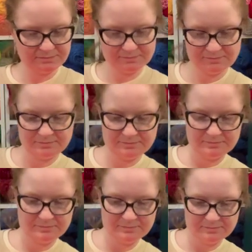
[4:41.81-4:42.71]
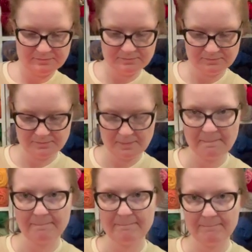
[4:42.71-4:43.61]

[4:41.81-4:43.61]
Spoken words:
No one is speaking in this clip.